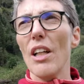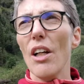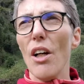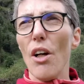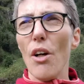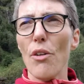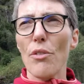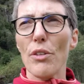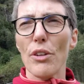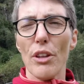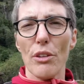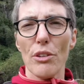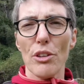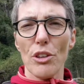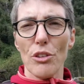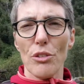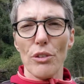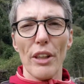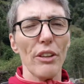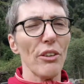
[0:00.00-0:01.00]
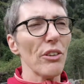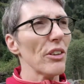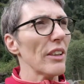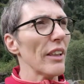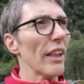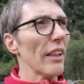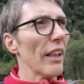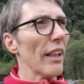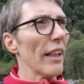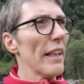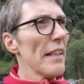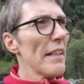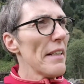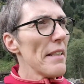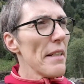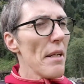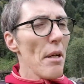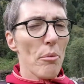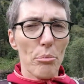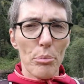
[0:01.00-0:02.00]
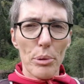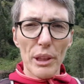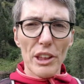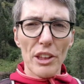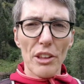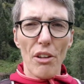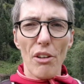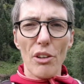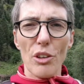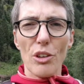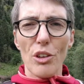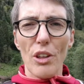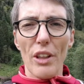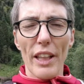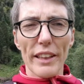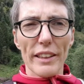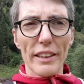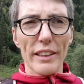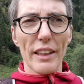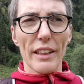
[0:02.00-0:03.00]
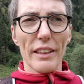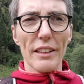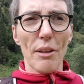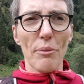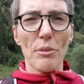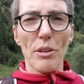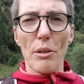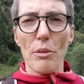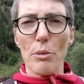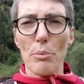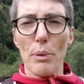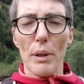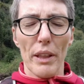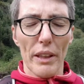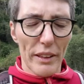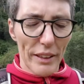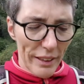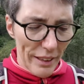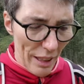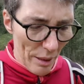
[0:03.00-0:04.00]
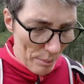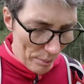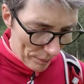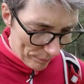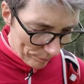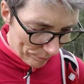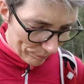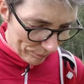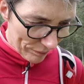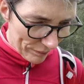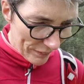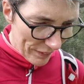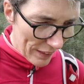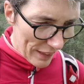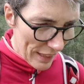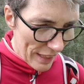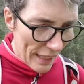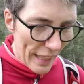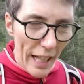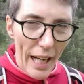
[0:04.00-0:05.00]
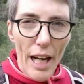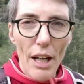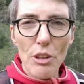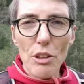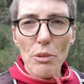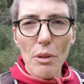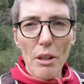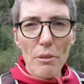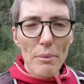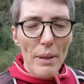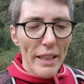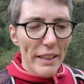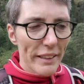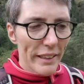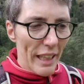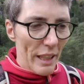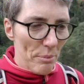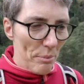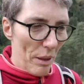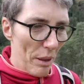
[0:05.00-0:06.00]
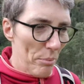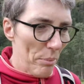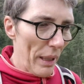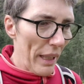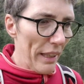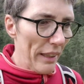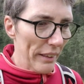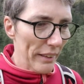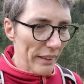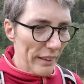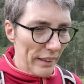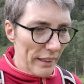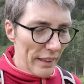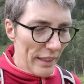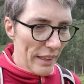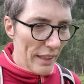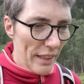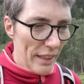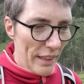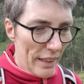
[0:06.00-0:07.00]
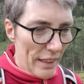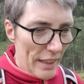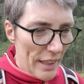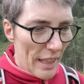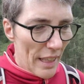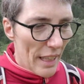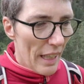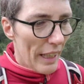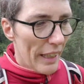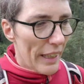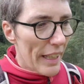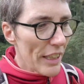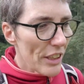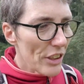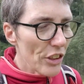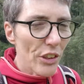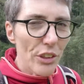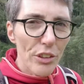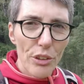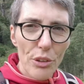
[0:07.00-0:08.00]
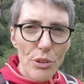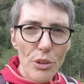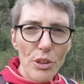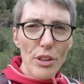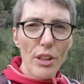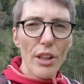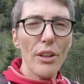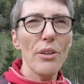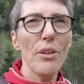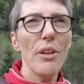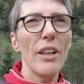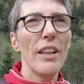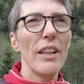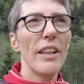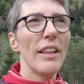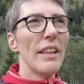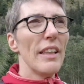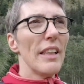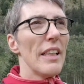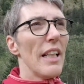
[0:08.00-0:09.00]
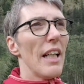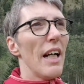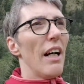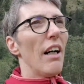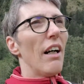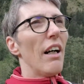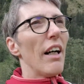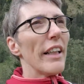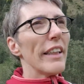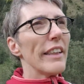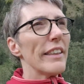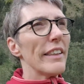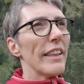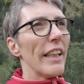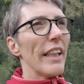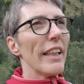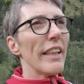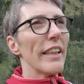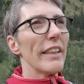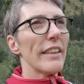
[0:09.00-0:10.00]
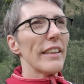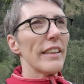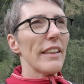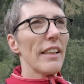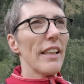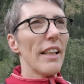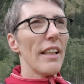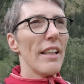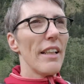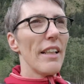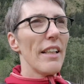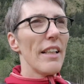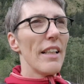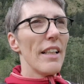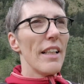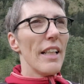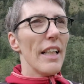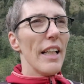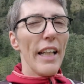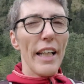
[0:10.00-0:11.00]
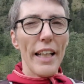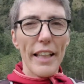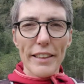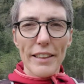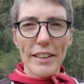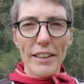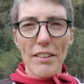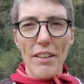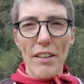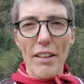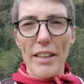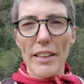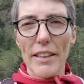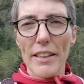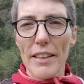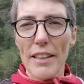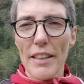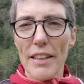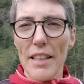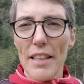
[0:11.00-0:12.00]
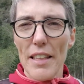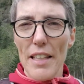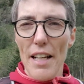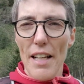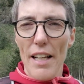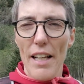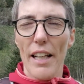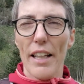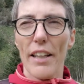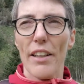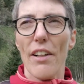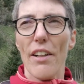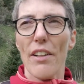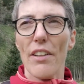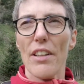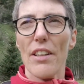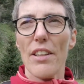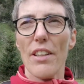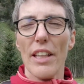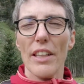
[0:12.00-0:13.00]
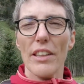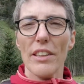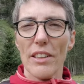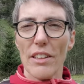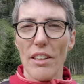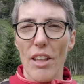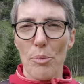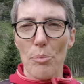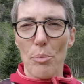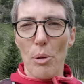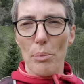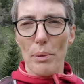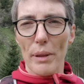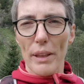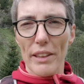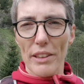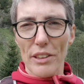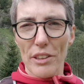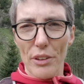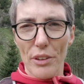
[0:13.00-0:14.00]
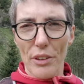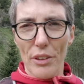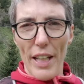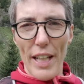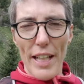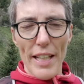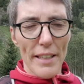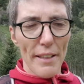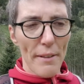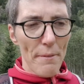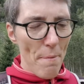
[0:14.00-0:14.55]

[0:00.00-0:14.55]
over those trails that are pretty undulated and sometimes pretty steep. How do I maintain my balance? And as you do so, ideas, insights and other things start popping into your head.